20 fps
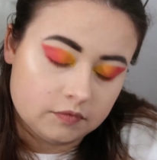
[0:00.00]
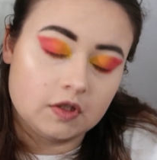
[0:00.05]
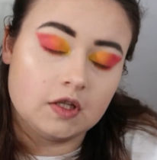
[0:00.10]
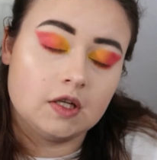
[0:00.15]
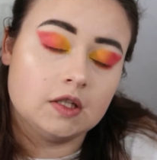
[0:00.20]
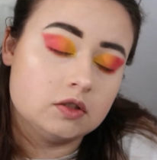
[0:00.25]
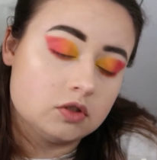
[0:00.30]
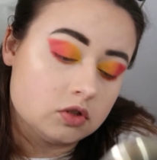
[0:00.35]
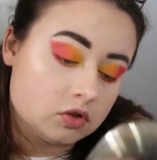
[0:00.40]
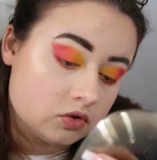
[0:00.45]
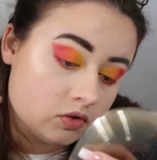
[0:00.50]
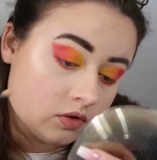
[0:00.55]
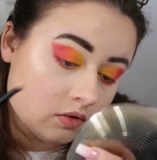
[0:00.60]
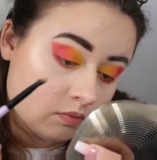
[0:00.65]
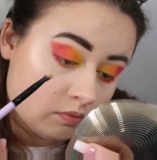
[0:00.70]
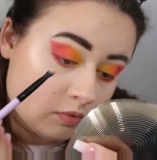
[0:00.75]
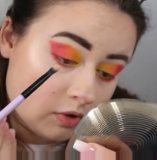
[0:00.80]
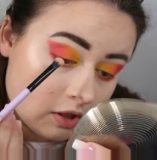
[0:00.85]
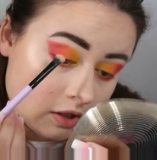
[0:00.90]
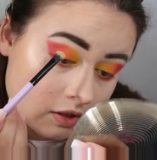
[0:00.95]
and just
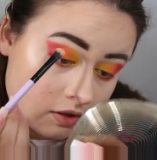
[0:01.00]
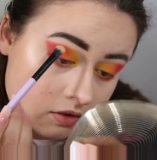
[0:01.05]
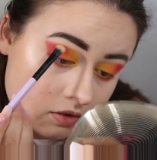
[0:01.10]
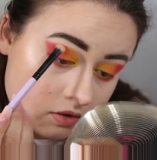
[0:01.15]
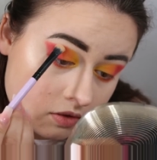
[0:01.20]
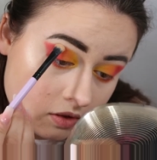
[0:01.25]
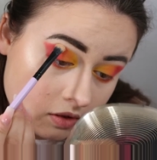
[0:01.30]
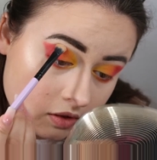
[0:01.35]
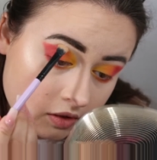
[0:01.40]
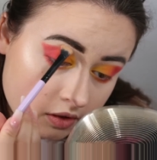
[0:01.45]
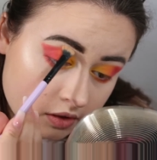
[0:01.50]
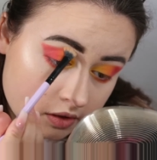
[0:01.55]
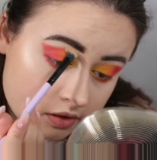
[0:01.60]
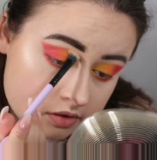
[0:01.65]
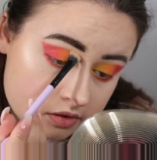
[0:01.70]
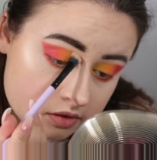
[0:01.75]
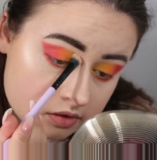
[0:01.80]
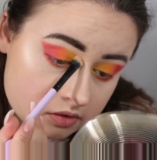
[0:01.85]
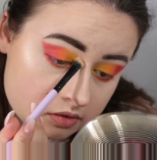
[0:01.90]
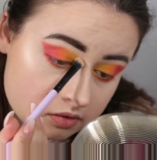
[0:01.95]
blend the
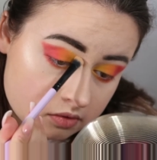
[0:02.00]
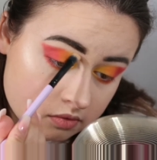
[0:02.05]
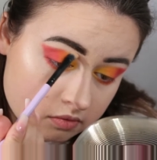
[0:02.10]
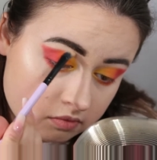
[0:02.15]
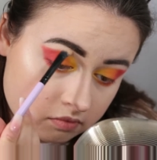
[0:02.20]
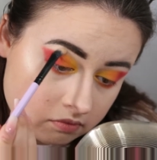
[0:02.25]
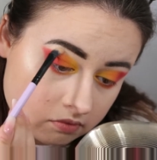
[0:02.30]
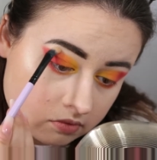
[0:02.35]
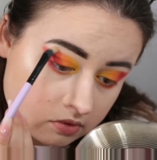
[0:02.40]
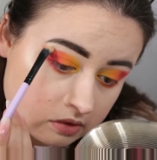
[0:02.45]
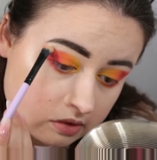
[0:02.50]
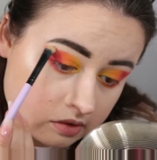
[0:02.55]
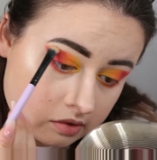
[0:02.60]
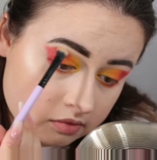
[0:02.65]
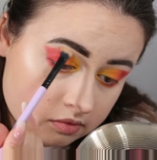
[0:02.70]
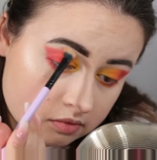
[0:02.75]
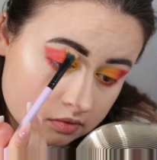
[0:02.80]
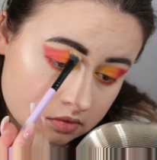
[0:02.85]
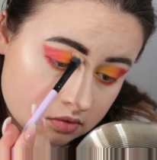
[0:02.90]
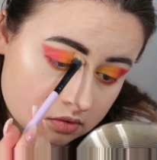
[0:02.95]
edges
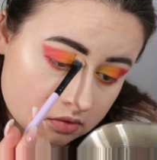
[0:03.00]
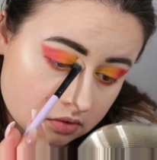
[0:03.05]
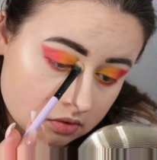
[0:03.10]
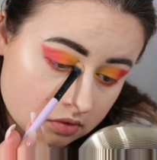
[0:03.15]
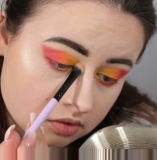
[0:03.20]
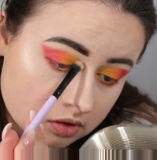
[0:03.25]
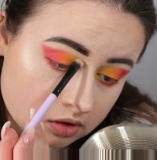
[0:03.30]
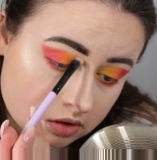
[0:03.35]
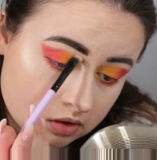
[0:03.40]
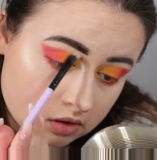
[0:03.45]
around a